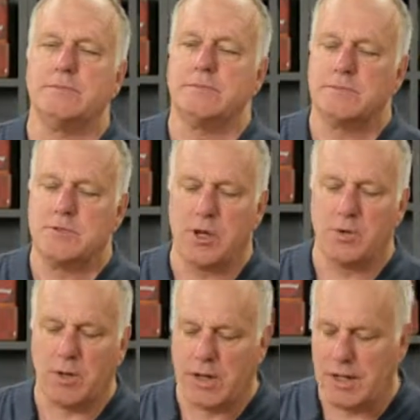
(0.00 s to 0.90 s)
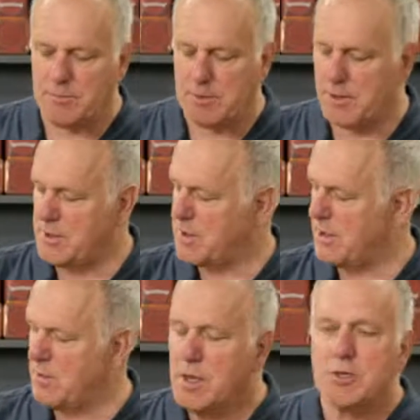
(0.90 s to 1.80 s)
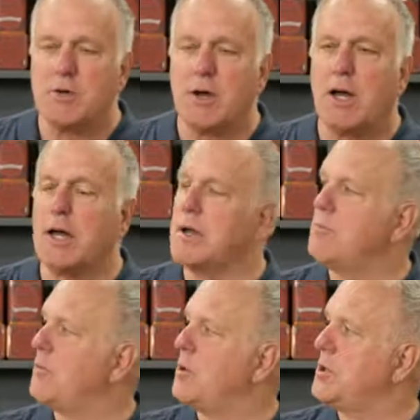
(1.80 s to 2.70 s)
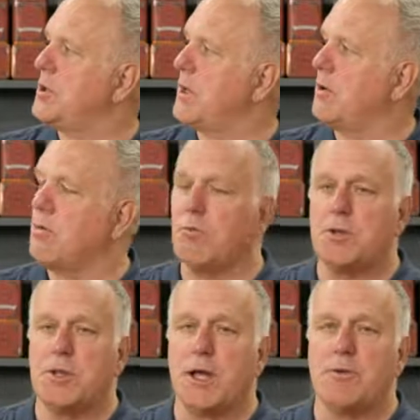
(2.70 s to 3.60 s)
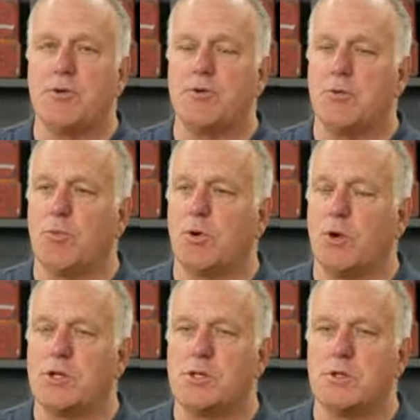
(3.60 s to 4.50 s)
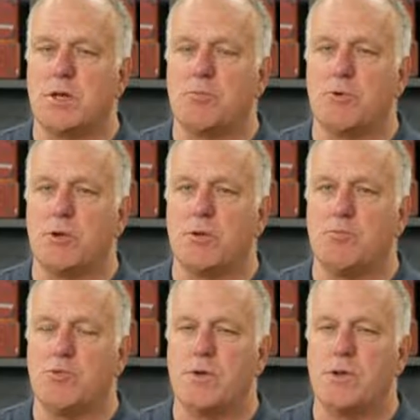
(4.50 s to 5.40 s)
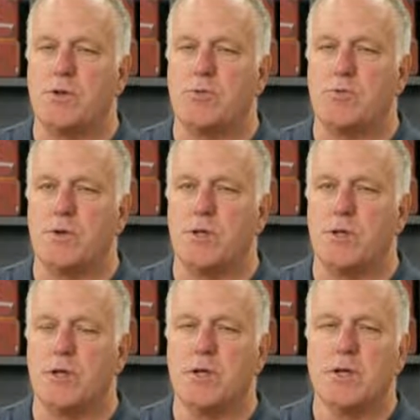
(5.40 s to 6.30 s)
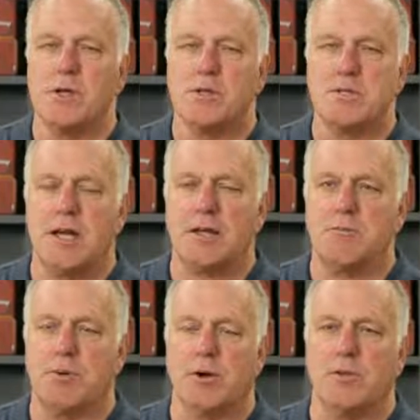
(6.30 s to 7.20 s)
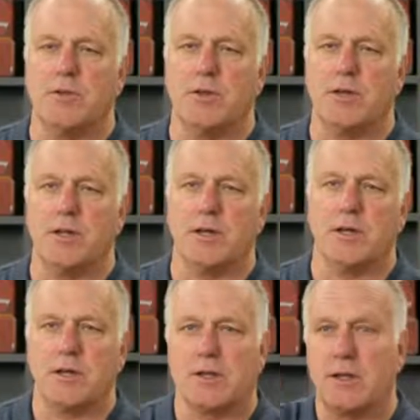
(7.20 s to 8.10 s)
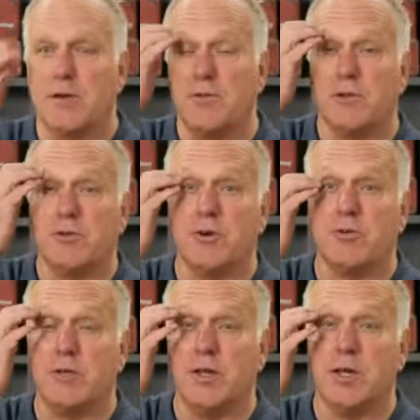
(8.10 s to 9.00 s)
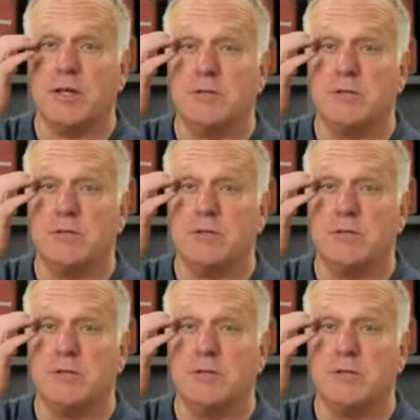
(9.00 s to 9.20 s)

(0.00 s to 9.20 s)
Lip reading: So there you go. So with that, if there's no more questions, I'm going to move into the second part of the show today.